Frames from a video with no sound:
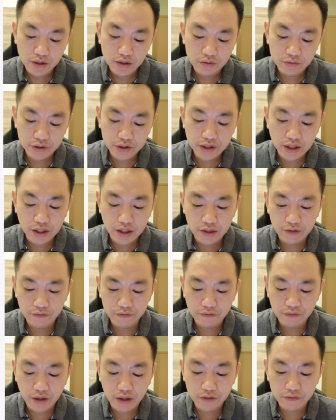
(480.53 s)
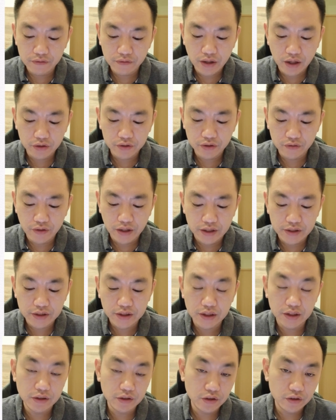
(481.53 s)
Rita had 5 out of 8
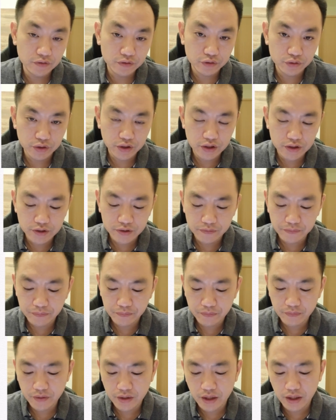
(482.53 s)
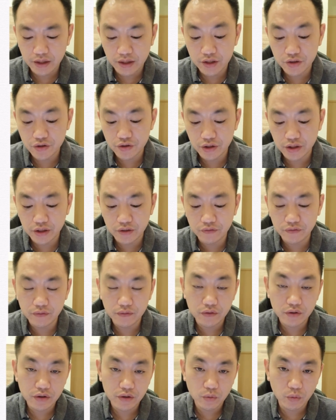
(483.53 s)
kilo of cookies, and then she gave
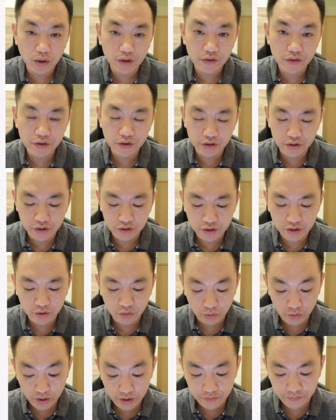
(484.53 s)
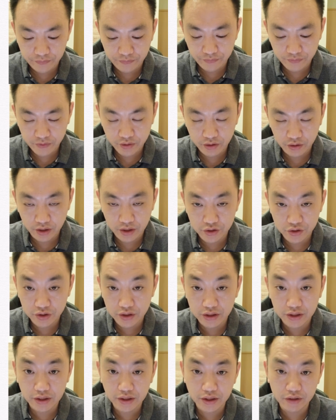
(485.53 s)
1/3 away. Okay, she
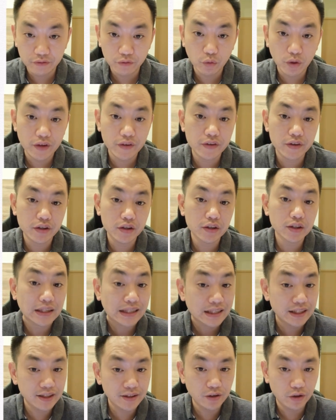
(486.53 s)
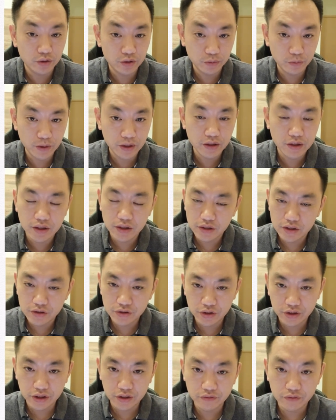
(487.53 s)
didn't give 1/3 kilo away.
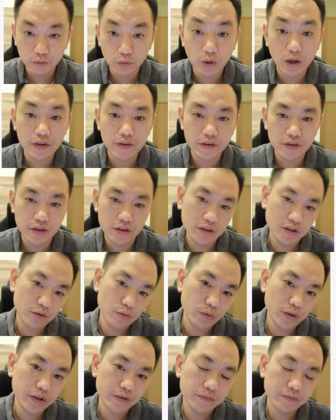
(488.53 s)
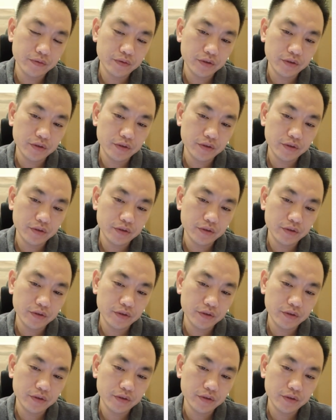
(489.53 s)
She gave 1/3 away.